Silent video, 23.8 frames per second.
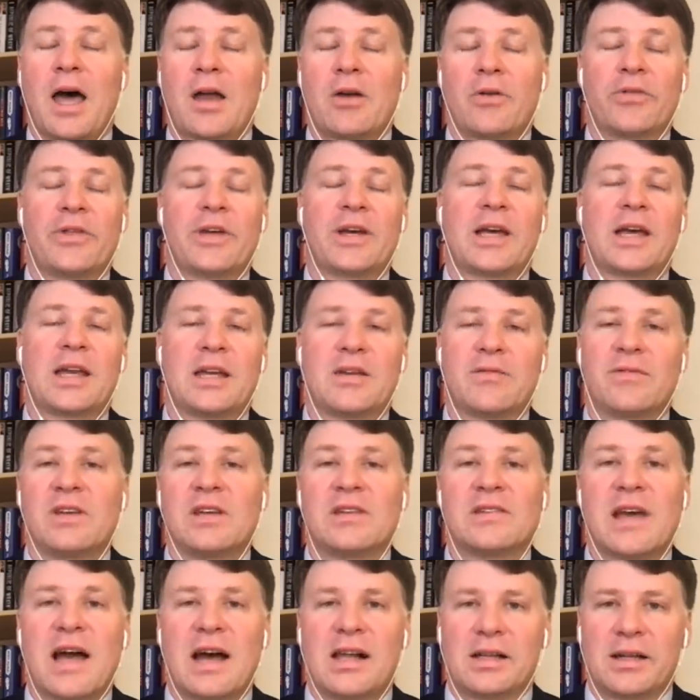I don't think any of
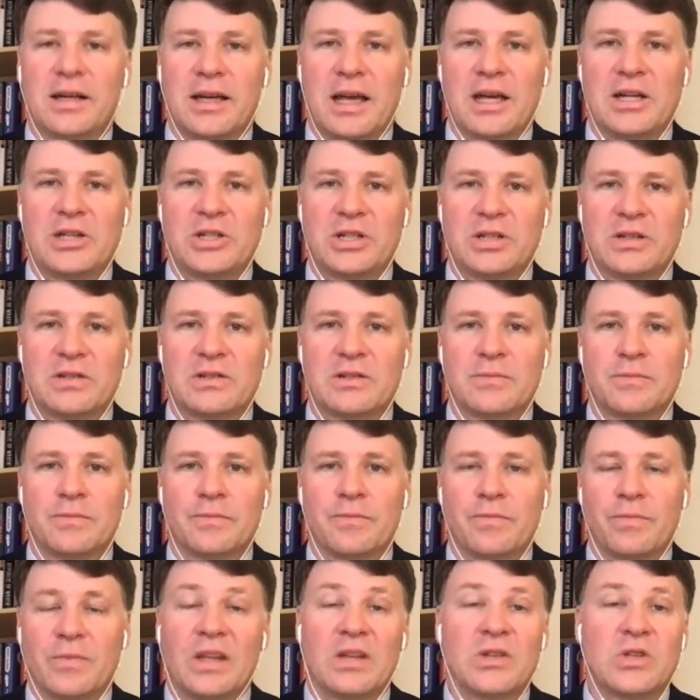these allegations
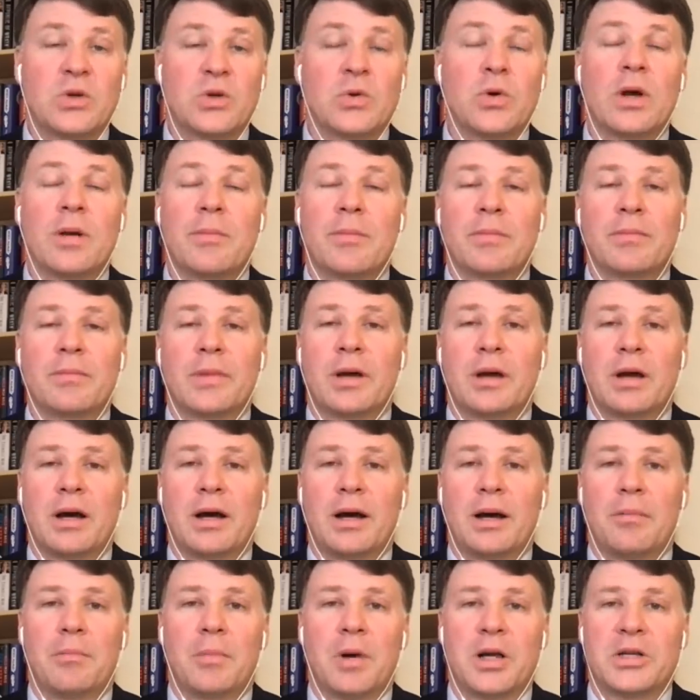do him
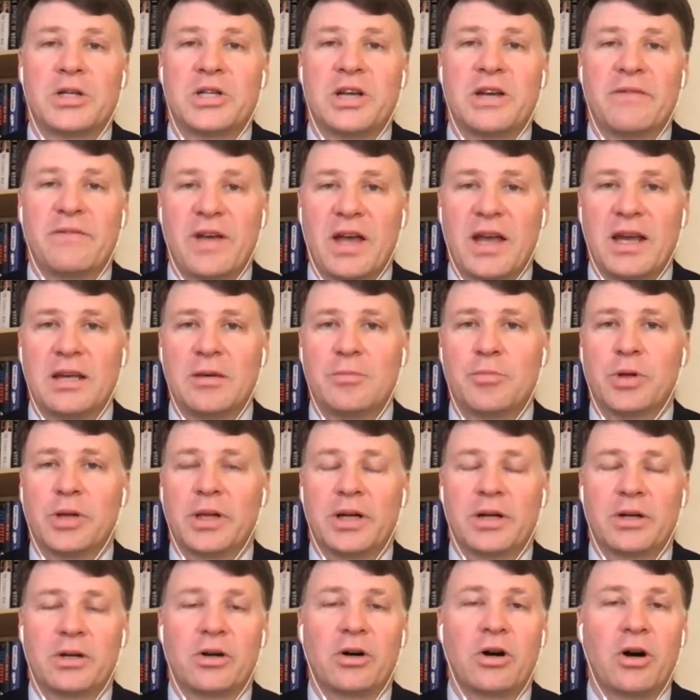uh, much, if any,
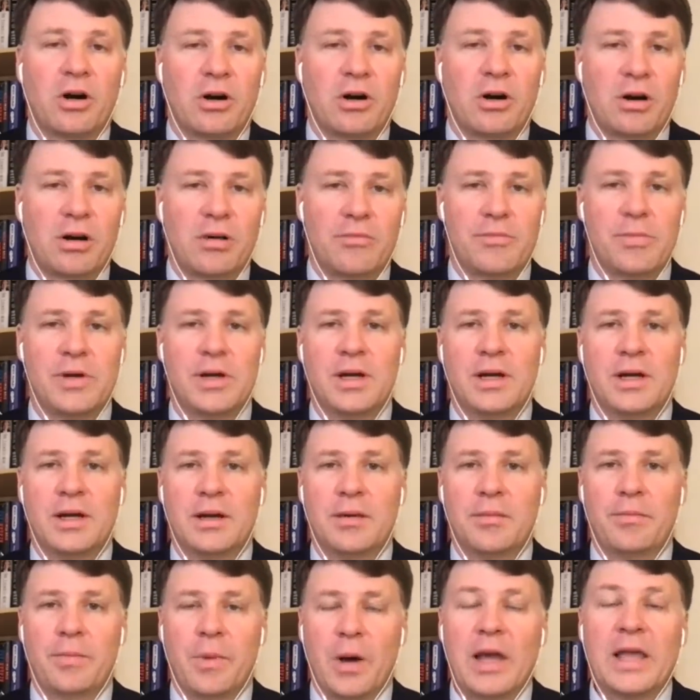political harm
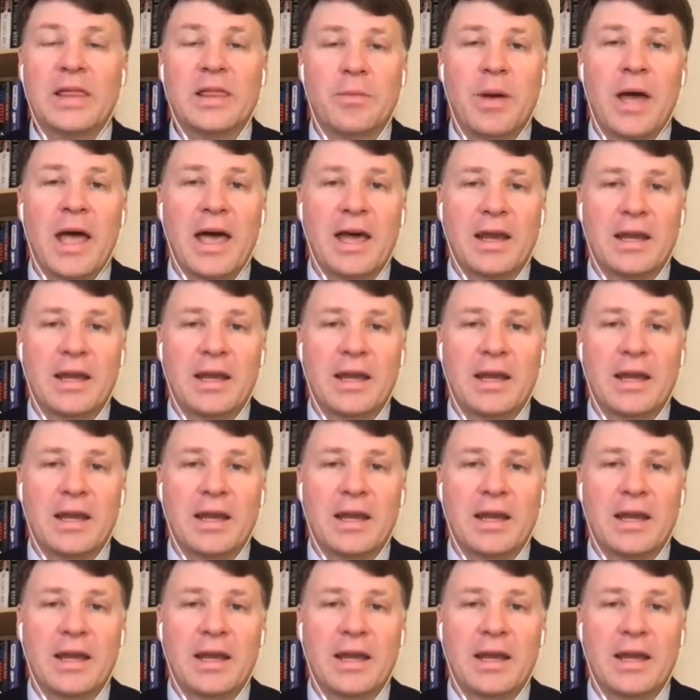in the